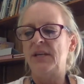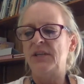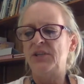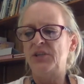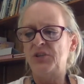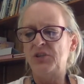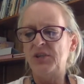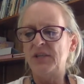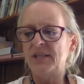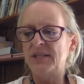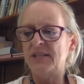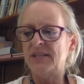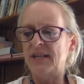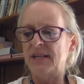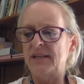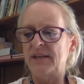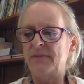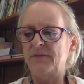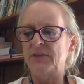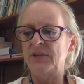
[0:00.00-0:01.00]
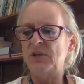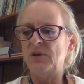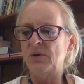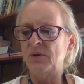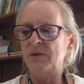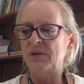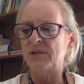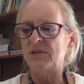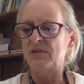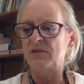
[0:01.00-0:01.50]
You should have signed up for the
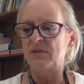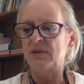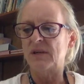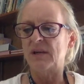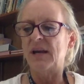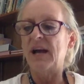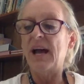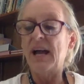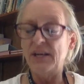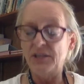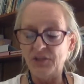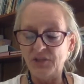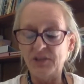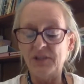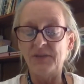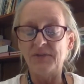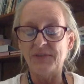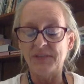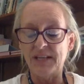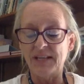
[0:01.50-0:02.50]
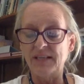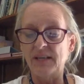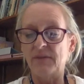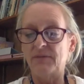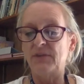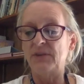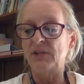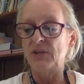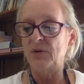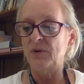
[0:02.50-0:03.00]
orchestra. I should have signed up
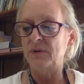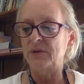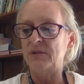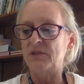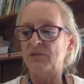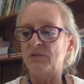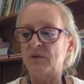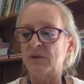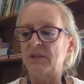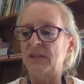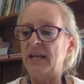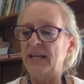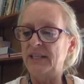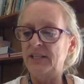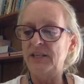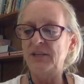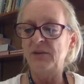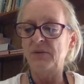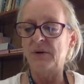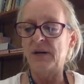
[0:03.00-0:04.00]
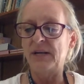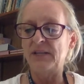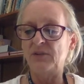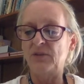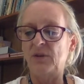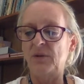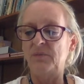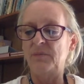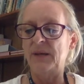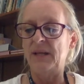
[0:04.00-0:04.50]
for the orchestra like you, I
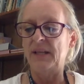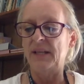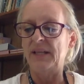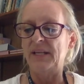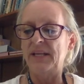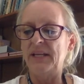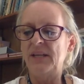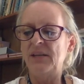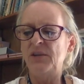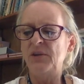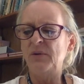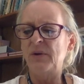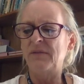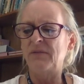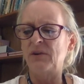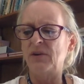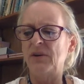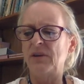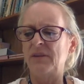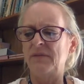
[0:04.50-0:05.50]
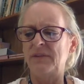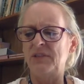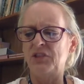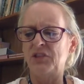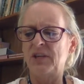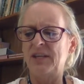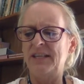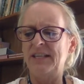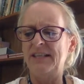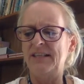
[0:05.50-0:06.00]
told Melody. Who ever heard of a
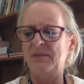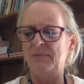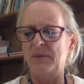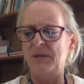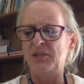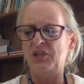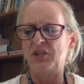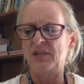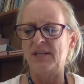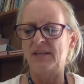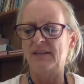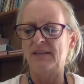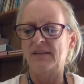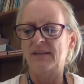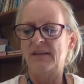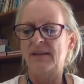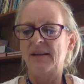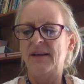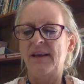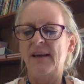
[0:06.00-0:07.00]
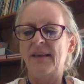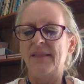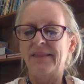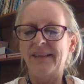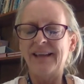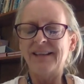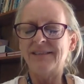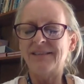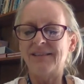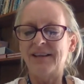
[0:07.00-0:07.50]
Chinese munchkin?
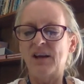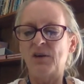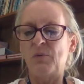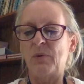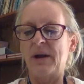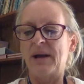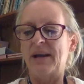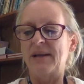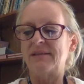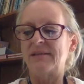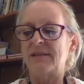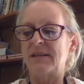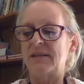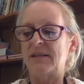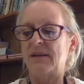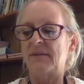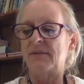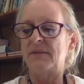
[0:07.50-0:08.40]
That's not why I signed